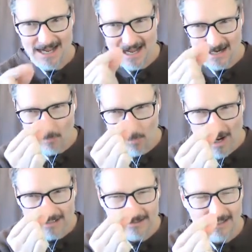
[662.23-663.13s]
on
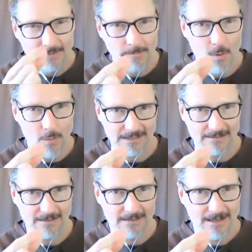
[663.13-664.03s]
one little point,
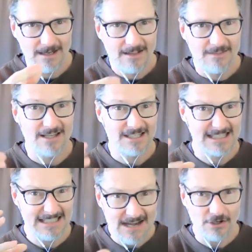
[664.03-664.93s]
the
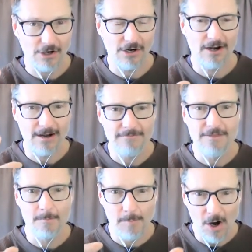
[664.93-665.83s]
center of
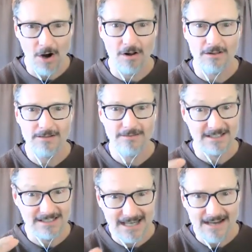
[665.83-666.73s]
the ball. The
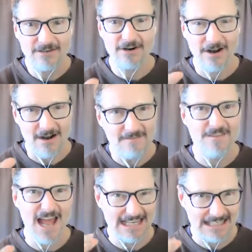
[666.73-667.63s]
center of
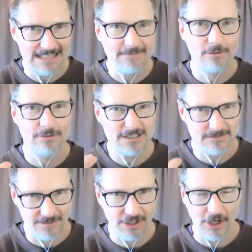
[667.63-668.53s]
that evil
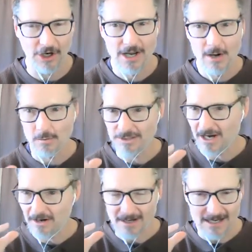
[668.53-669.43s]
sphere was
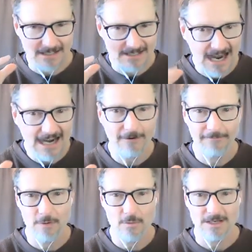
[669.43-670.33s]
our entire
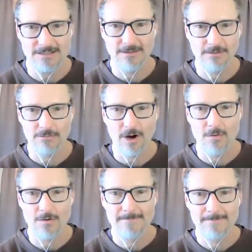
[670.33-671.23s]
focus in the throw.